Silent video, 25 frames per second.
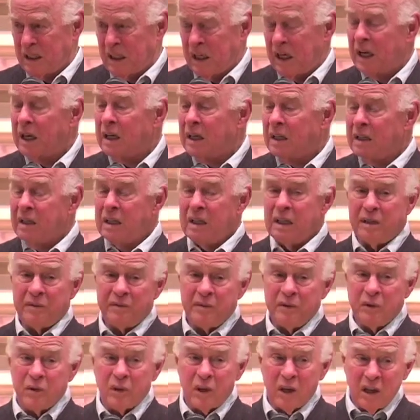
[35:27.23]
And if
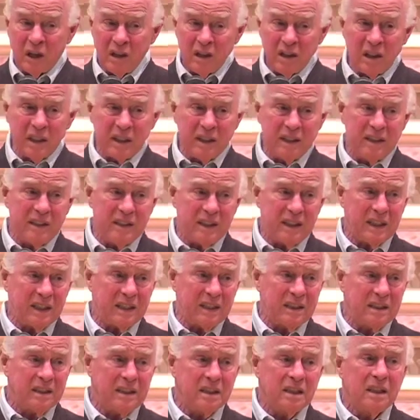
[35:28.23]
you are like
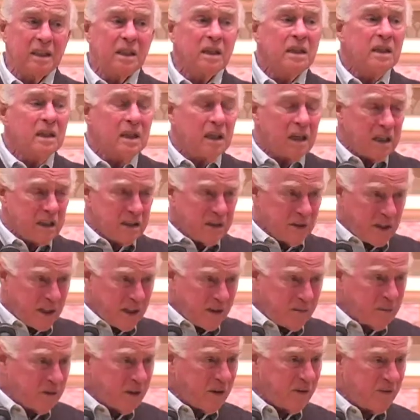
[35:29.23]
that, you
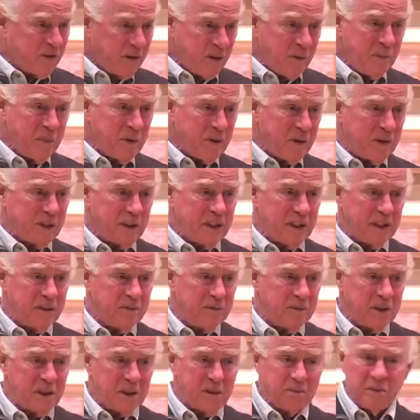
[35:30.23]
have my sympathy. I
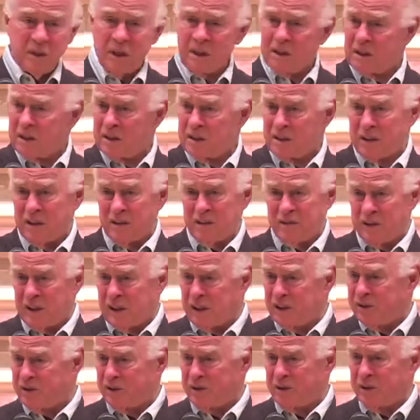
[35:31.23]
mean, I'm not here to
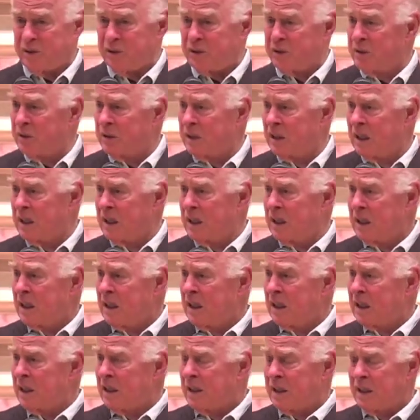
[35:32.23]
judge you,
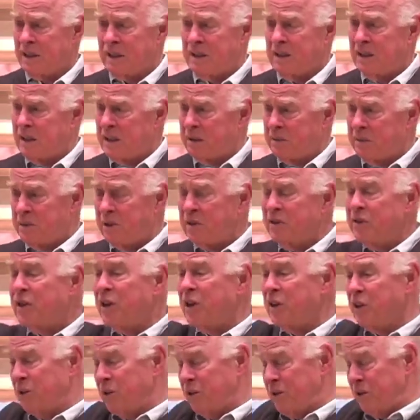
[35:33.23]
and I'm just
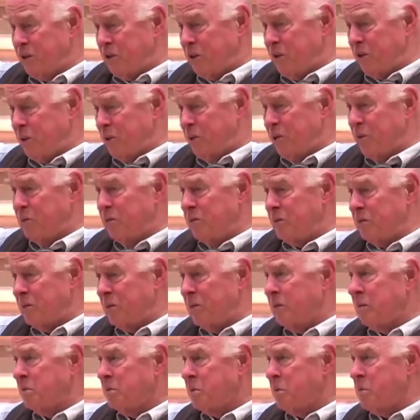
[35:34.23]
here to
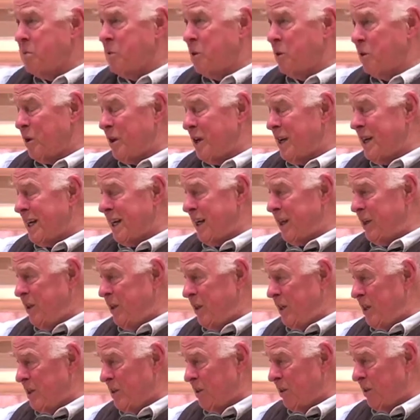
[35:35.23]
promote an
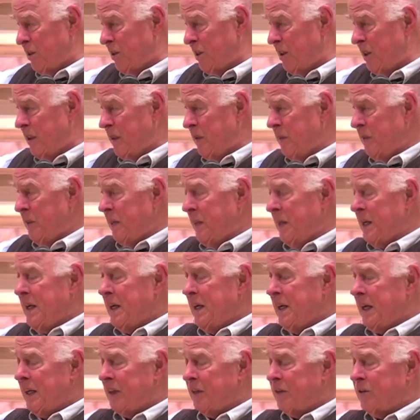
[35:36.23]
ideal
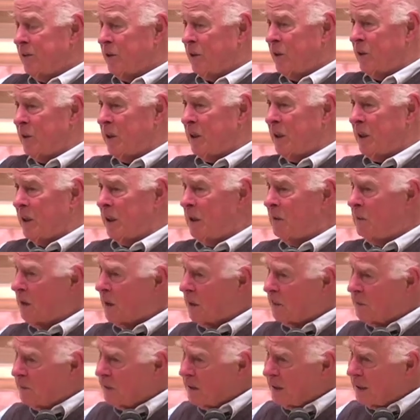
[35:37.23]
and so on, but
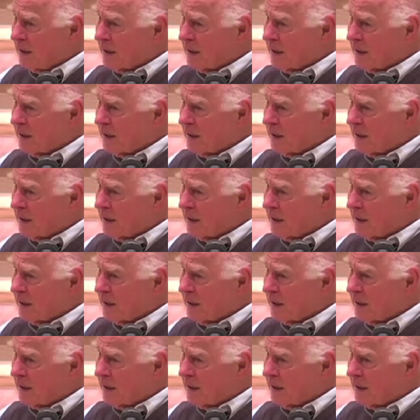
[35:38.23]
I'm